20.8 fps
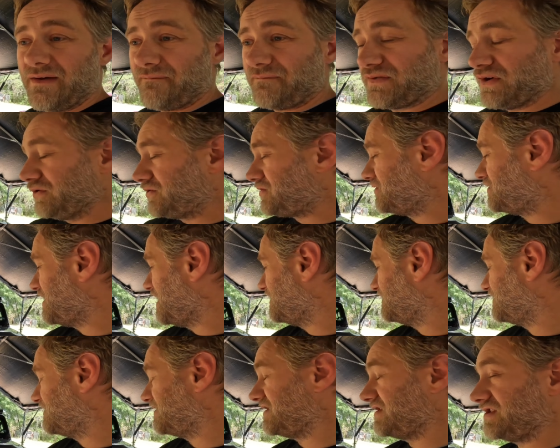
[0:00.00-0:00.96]
future
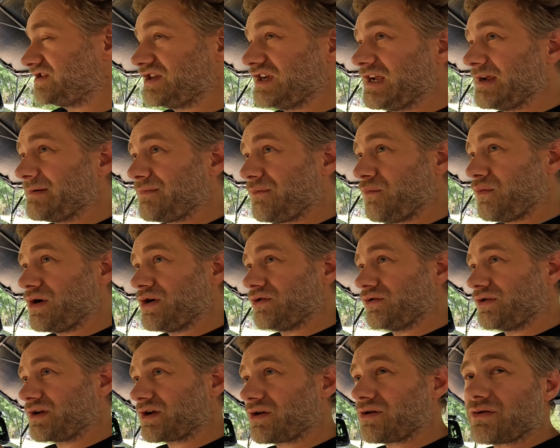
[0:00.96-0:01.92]
changes to the Jeep
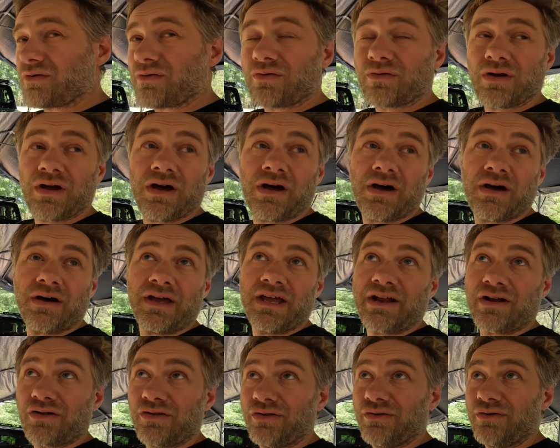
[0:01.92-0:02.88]
will
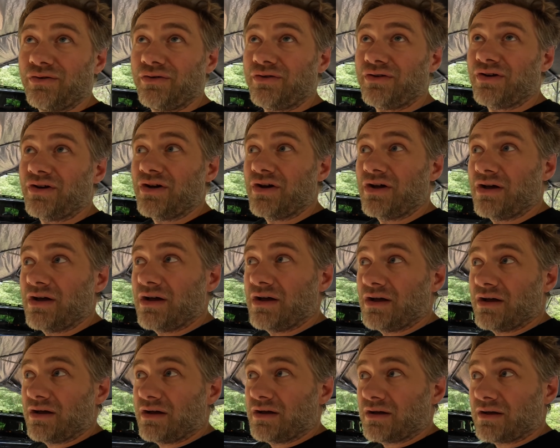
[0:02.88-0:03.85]
include
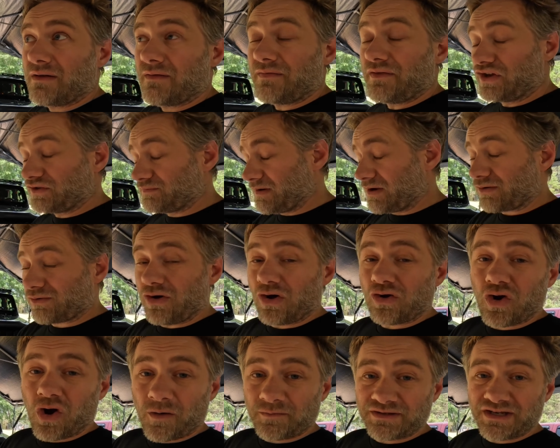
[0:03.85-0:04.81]
those
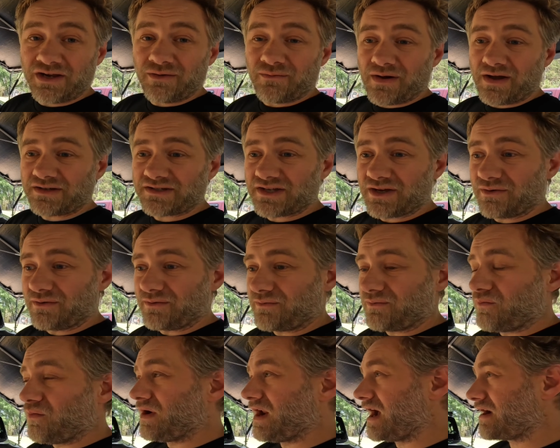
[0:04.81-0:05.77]
Cloak arms anyway. So
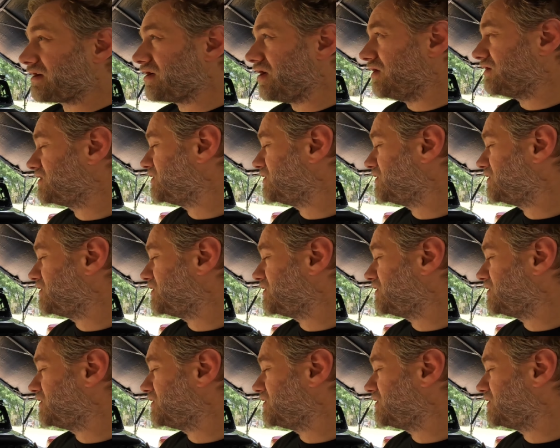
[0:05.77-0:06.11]
when I go